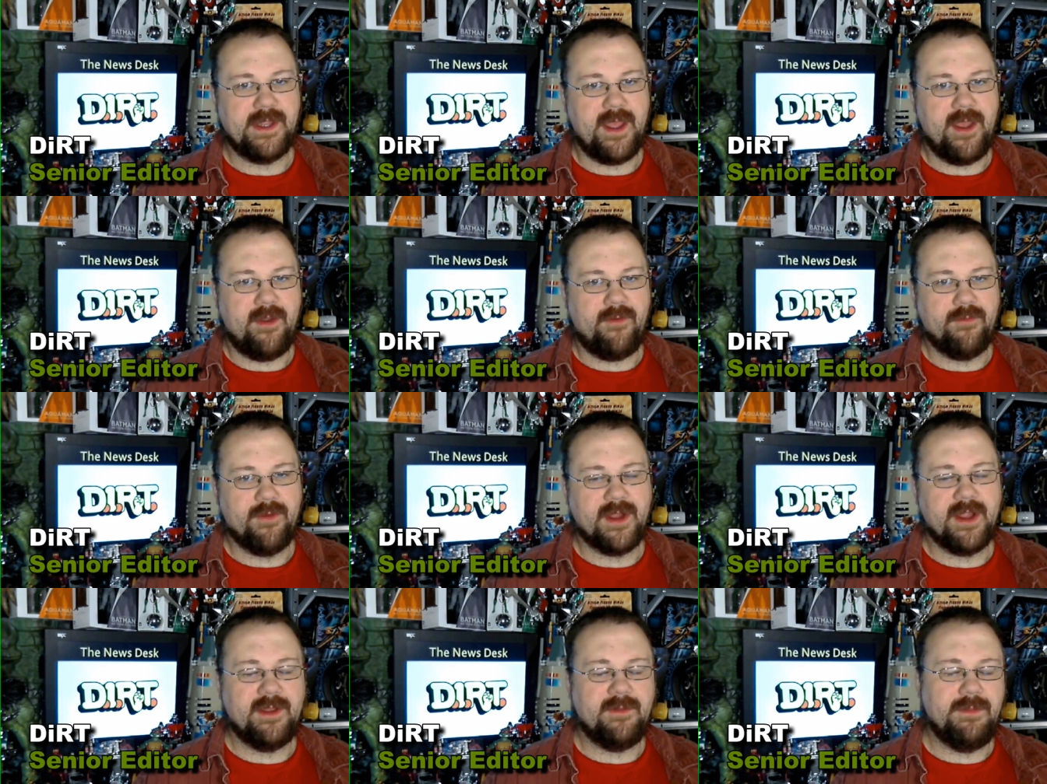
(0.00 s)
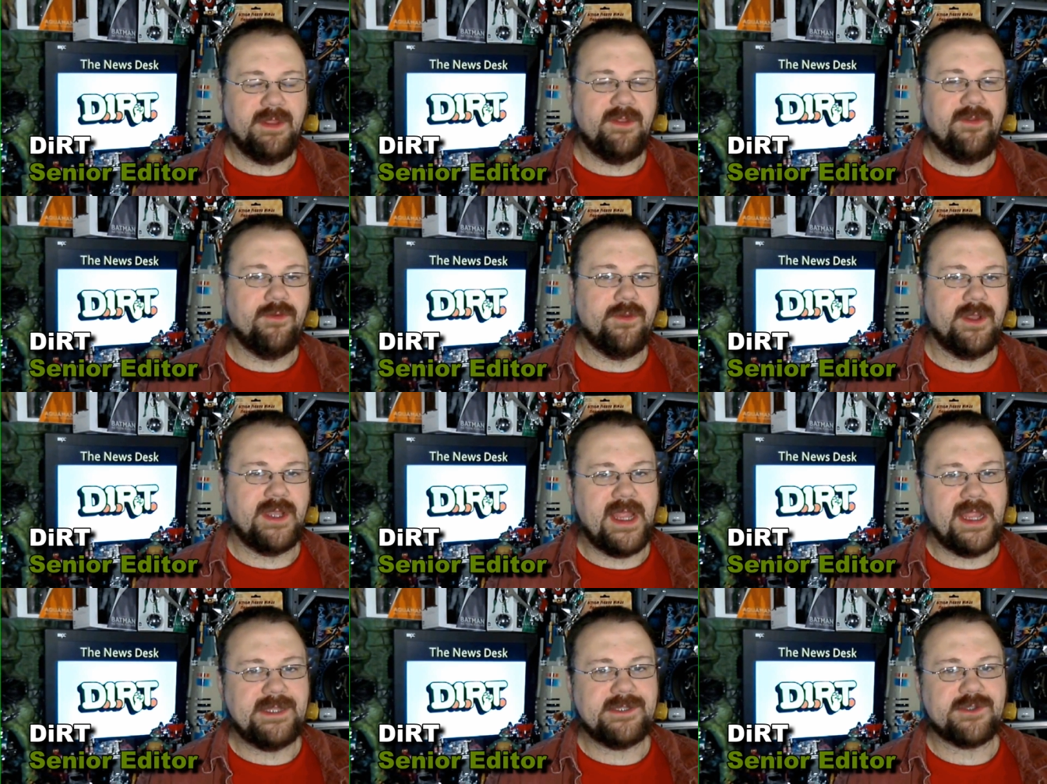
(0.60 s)
Uh, we're going to be
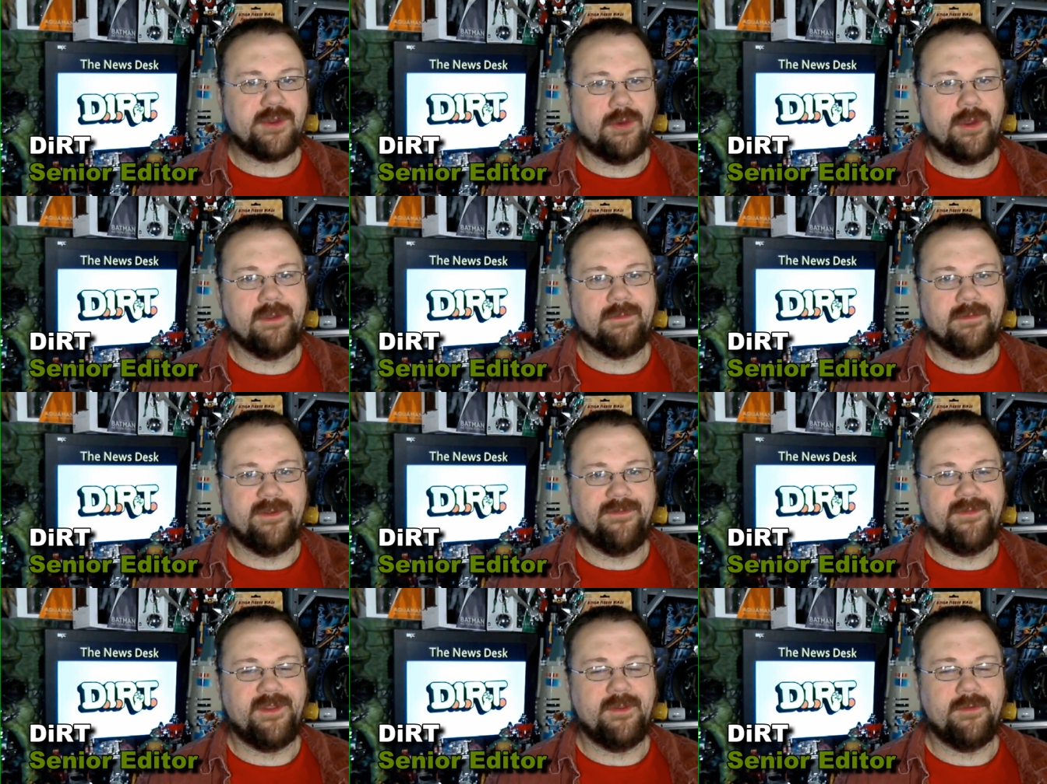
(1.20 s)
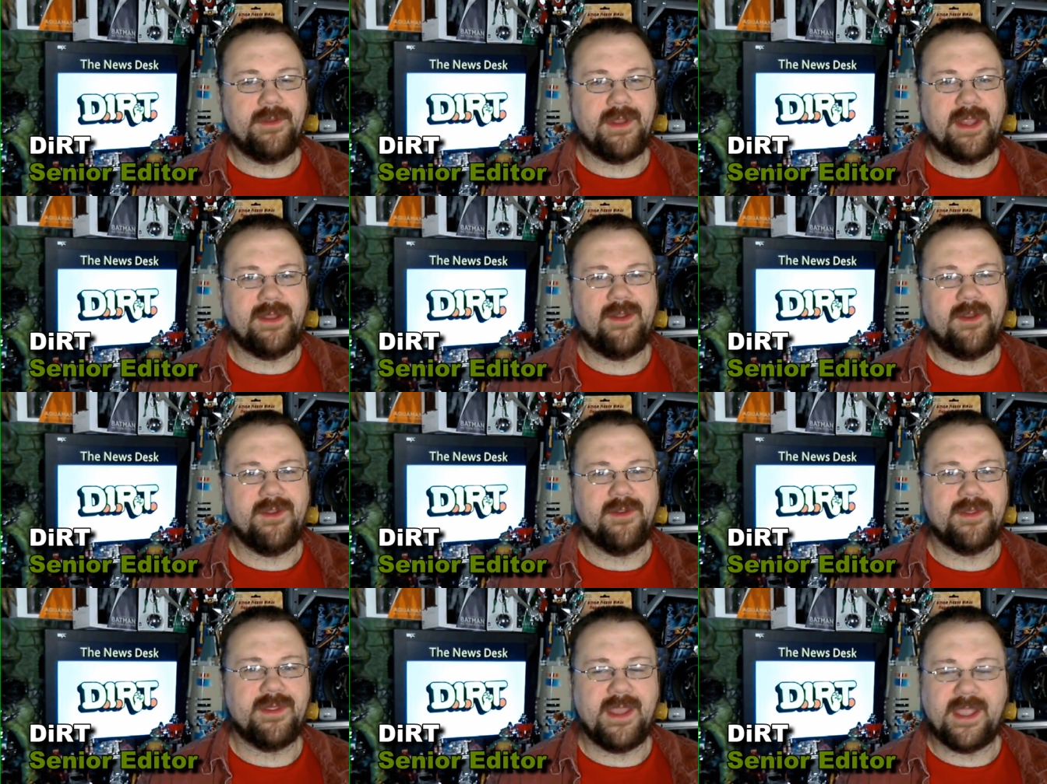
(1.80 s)
doing a toy review, and I
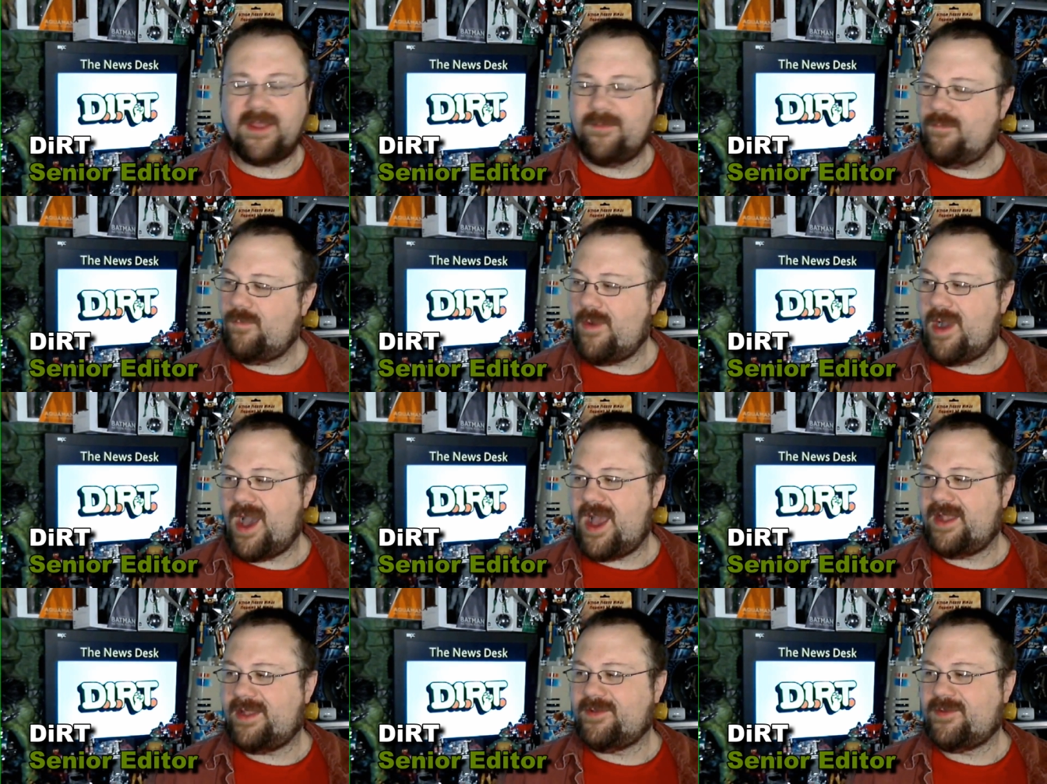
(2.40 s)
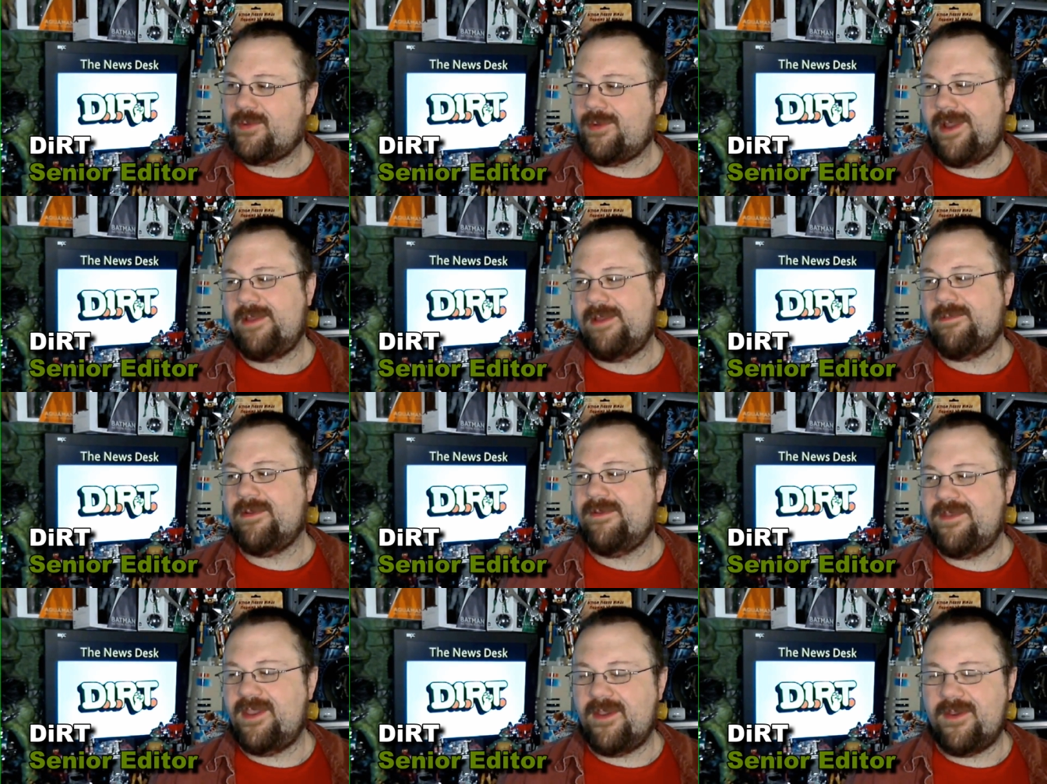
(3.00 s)
know you're thinking, what, a toy
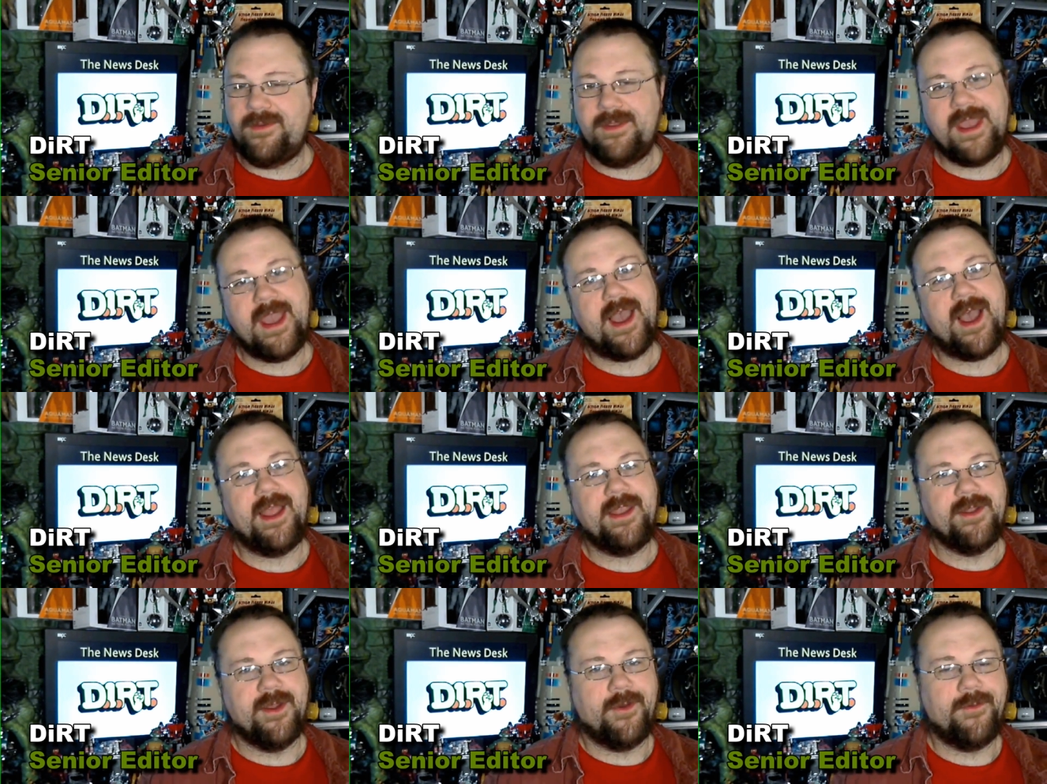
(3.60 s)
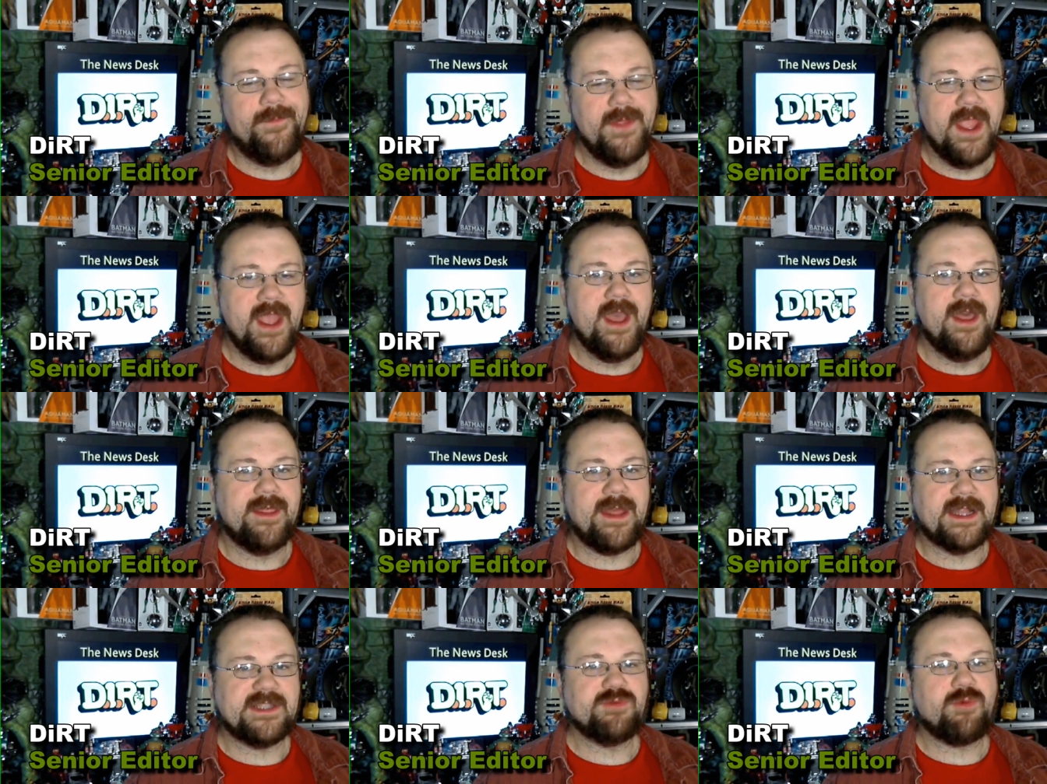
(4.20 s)
review? Yeah, I know.
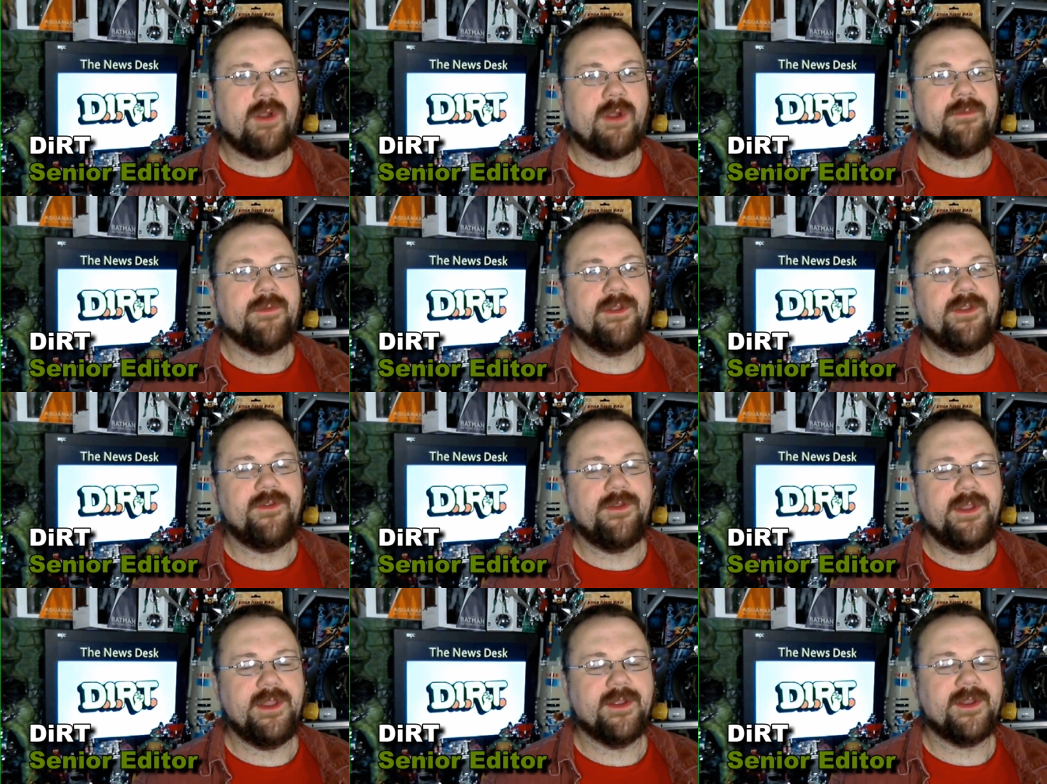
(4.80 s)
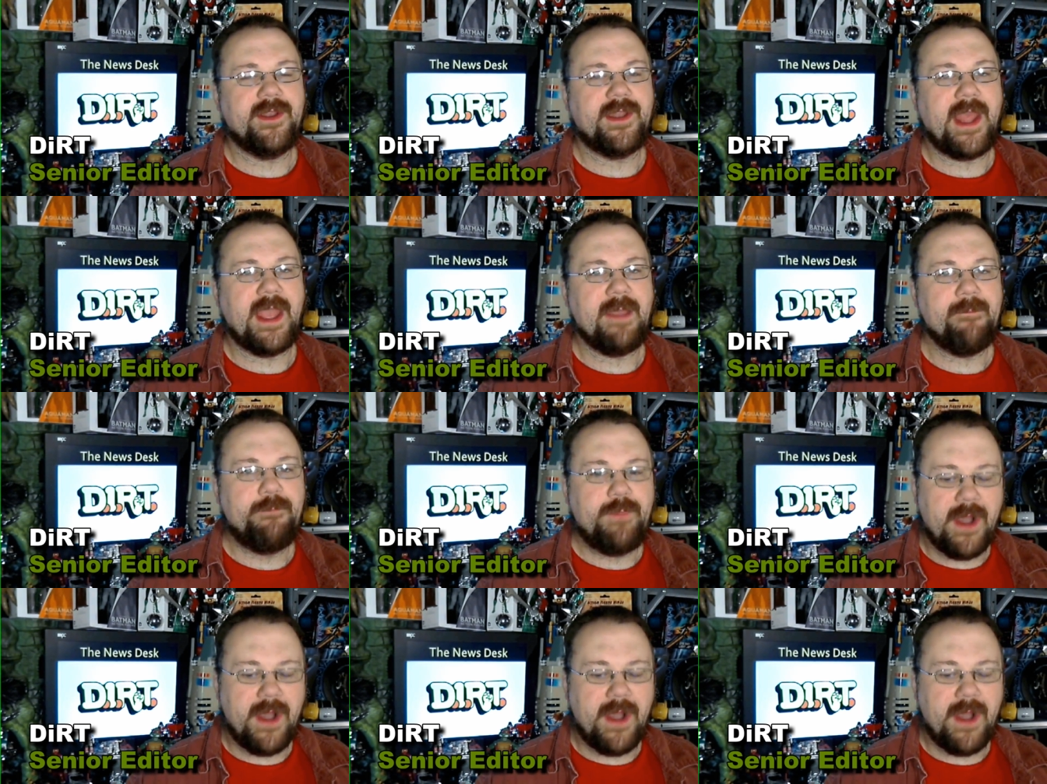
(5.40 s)
That's what we're doing here today.